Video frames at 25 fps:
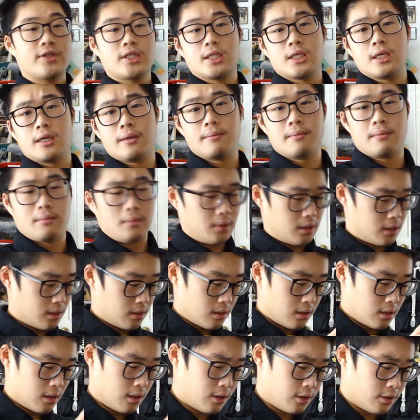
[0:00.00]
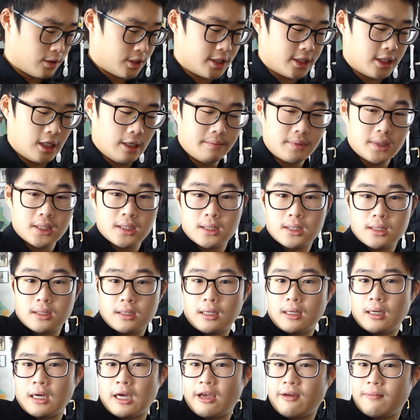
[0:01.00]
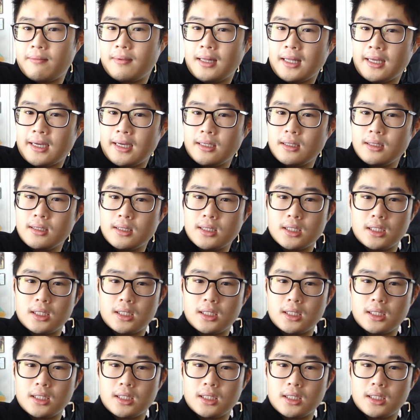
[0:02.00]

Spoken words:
some other shapes I have planned,